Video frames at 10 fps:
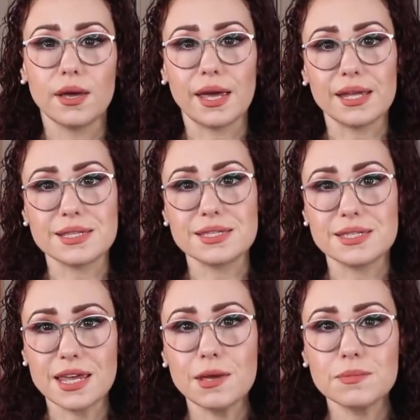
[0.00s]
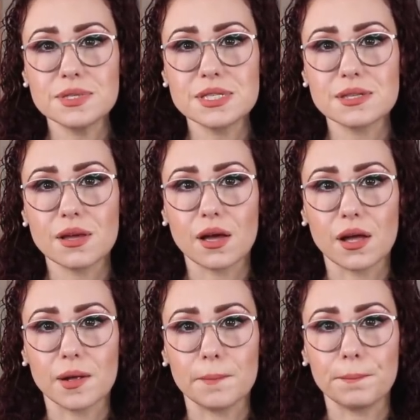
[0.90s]
it seems
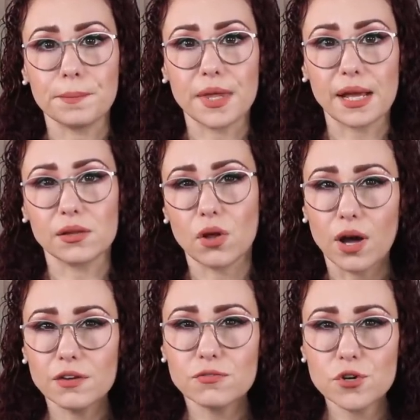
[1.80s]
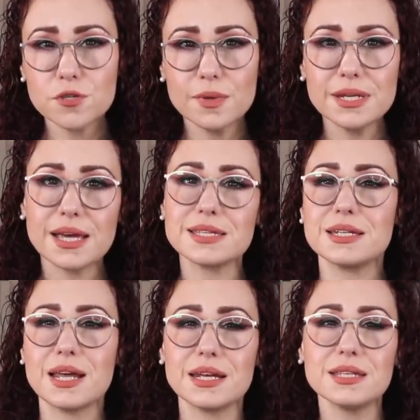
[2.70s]
um, like law enforcement has a
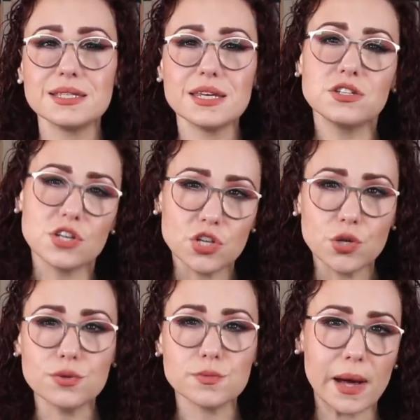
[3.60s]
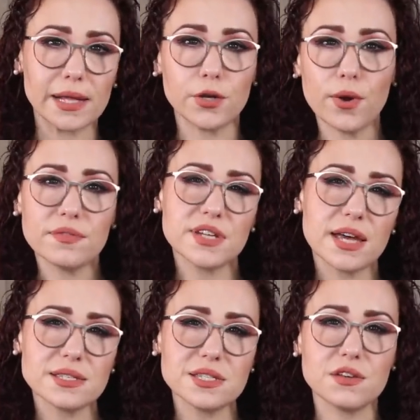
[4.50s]
tendency to use polygraph
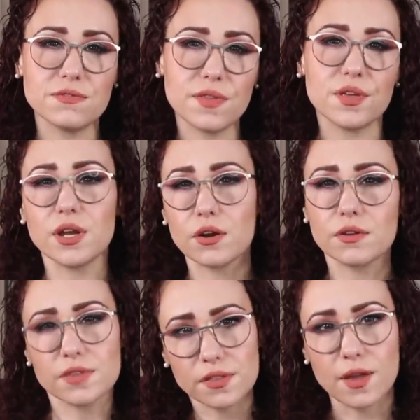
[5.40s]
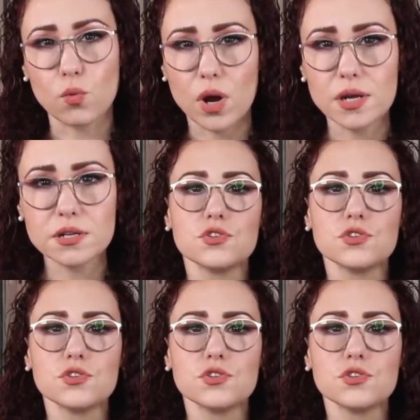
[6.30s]
tests to fit the narrative that they want.